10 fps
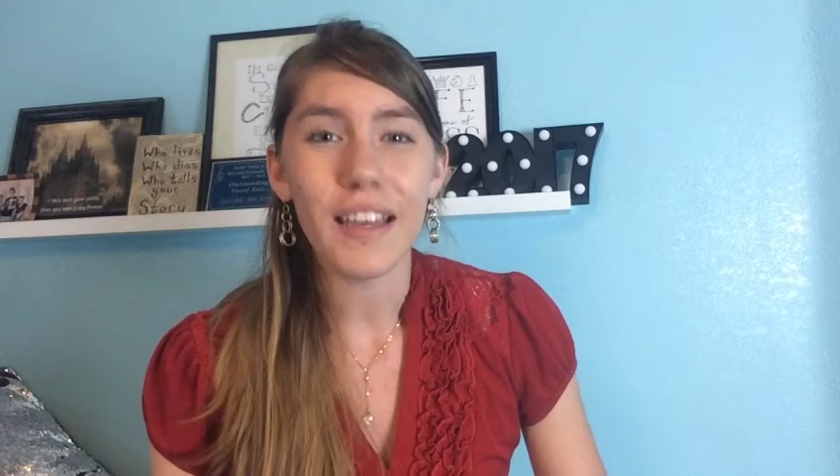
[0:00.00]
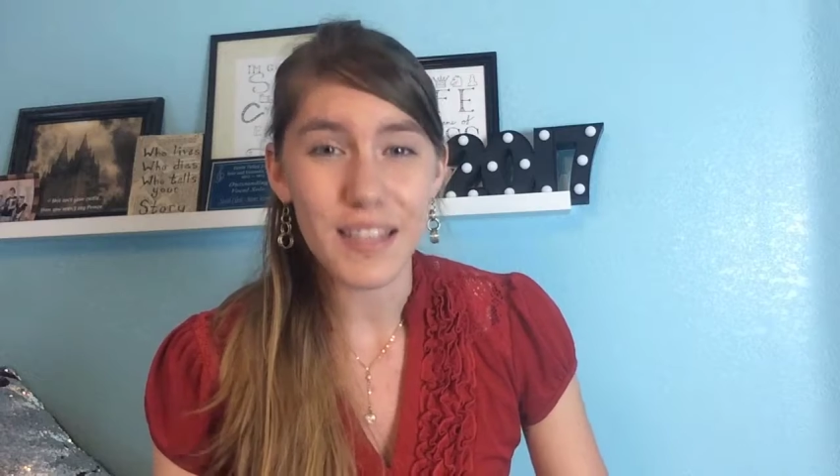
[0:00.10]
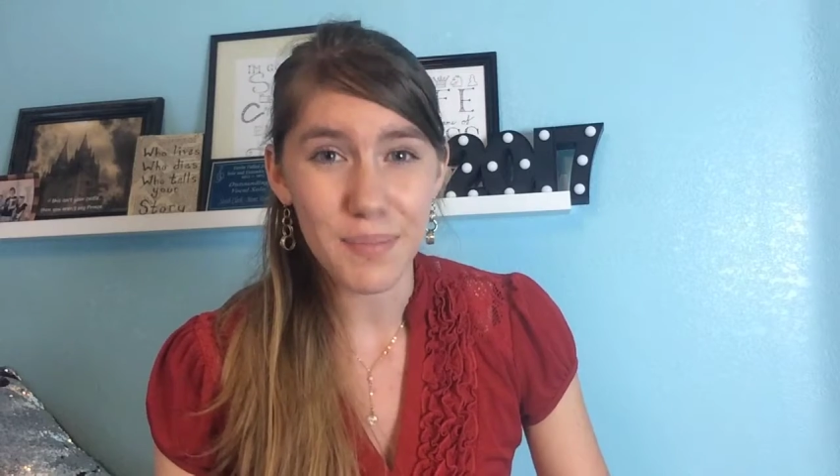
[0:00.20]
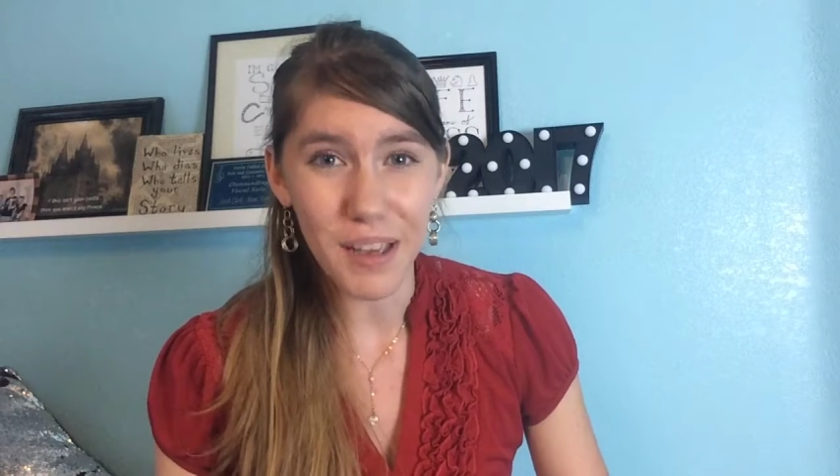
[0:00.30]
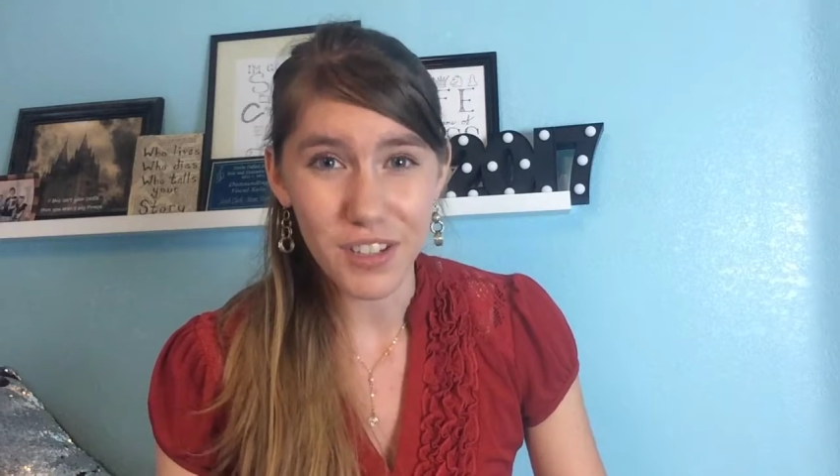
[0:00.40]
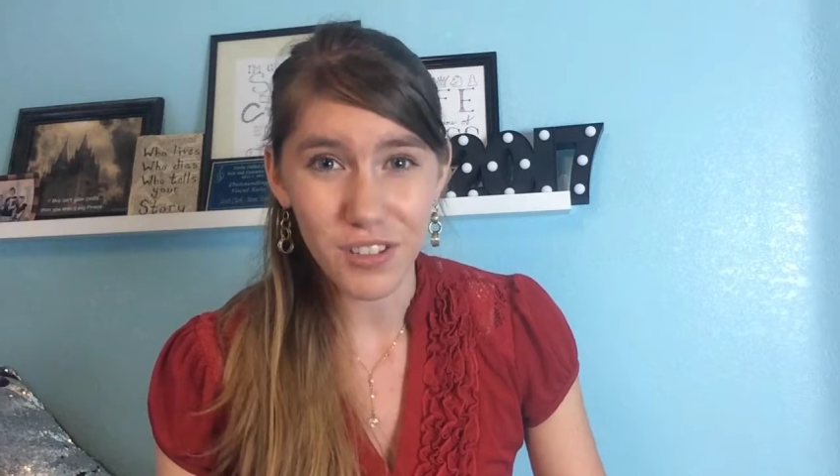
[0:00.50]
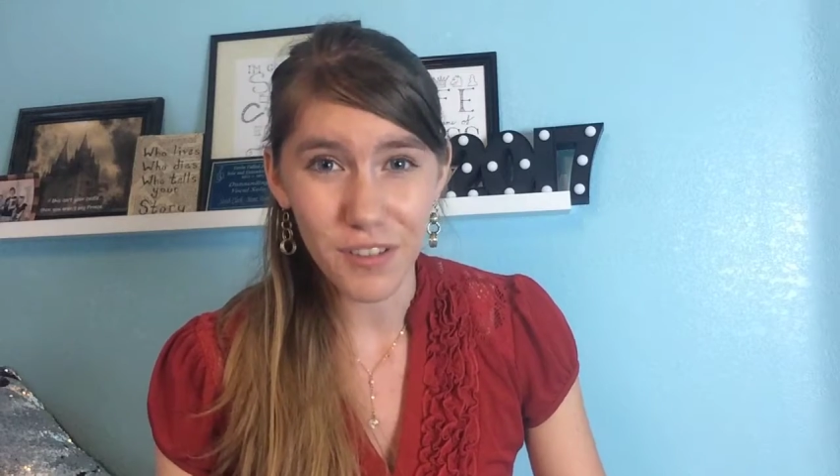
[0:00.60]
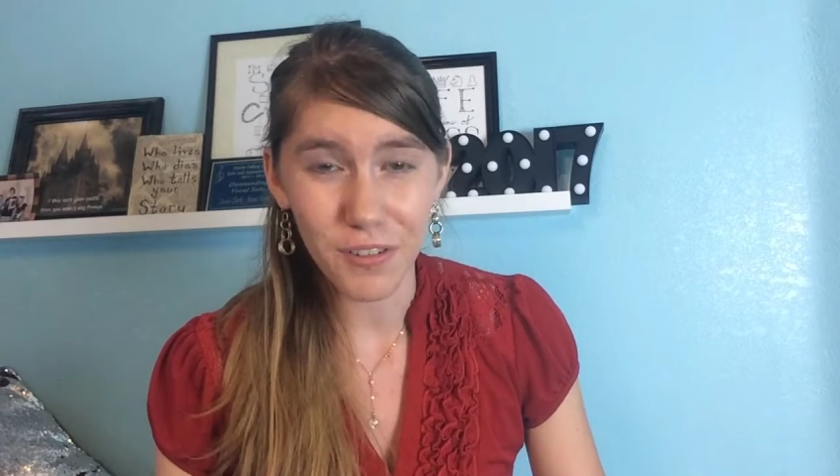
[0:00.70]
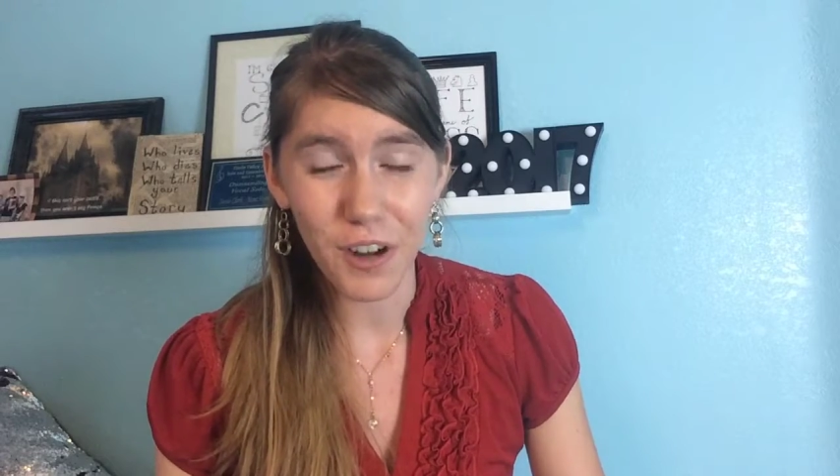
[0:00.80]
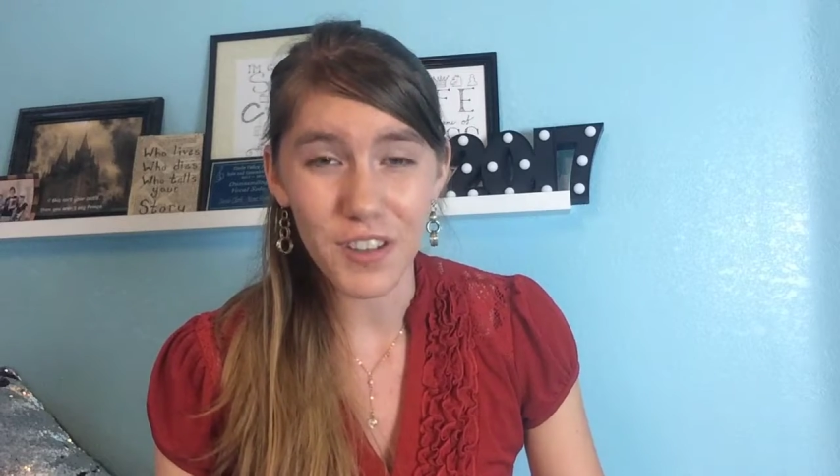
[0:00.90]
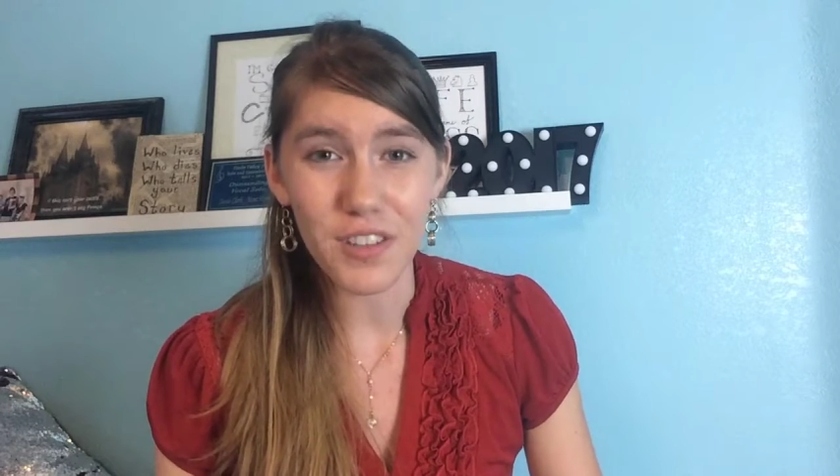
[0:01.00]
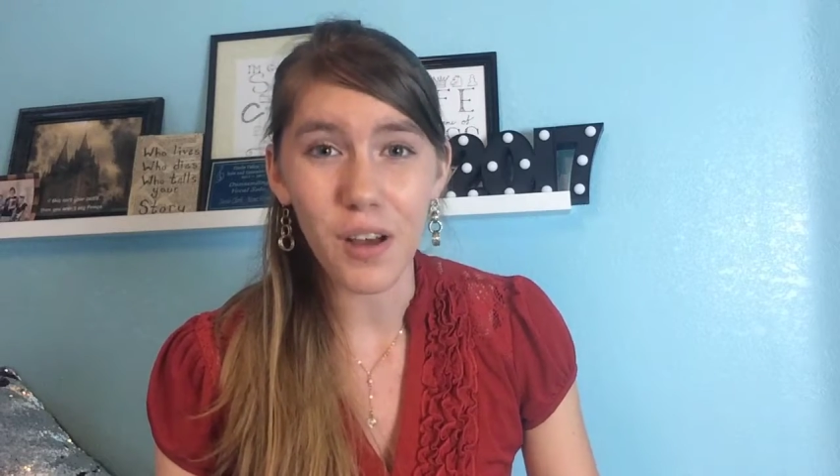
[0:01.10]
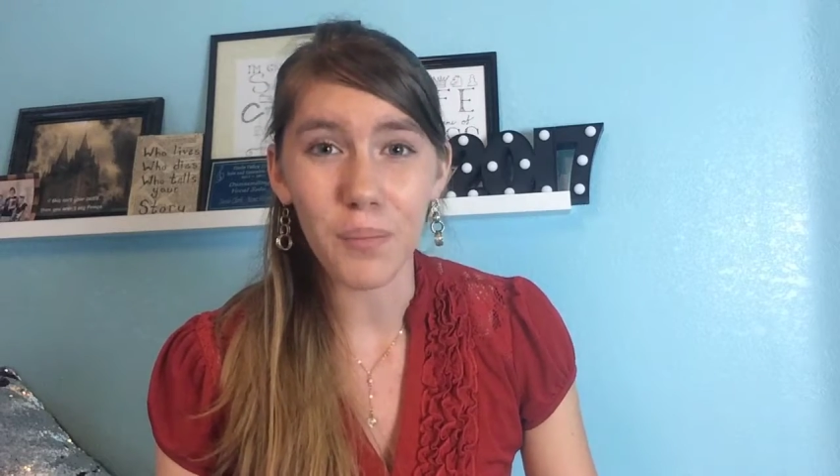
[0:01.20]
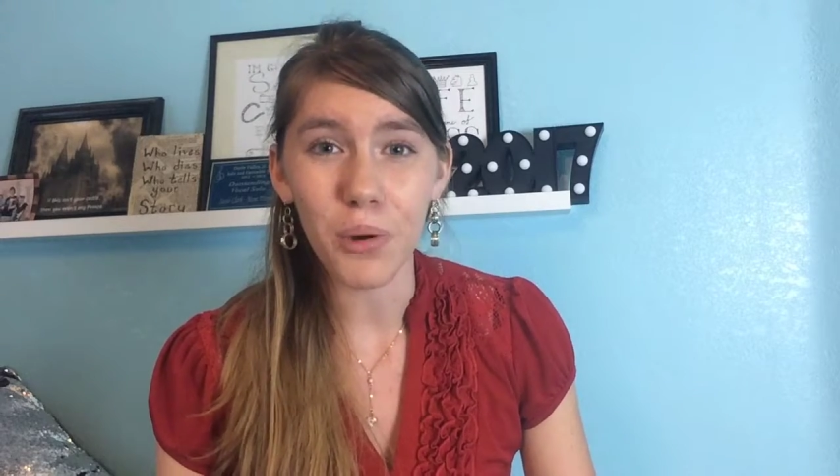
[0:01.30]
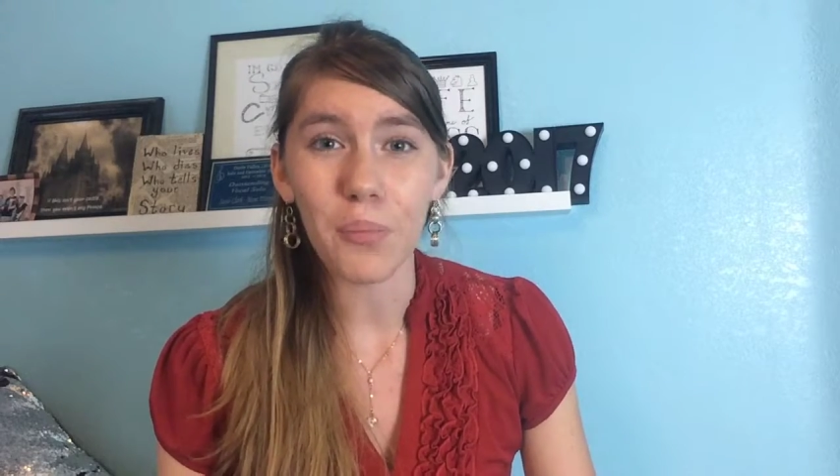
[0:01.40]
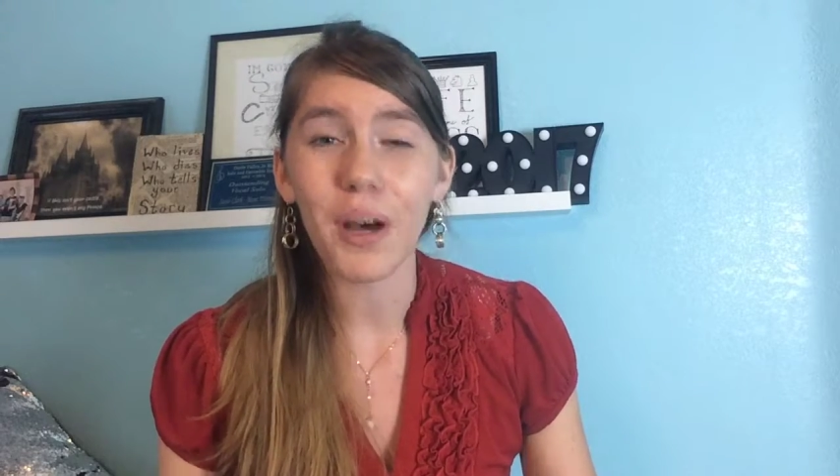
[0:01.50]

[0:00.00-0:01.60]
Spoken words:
especially for ensemble,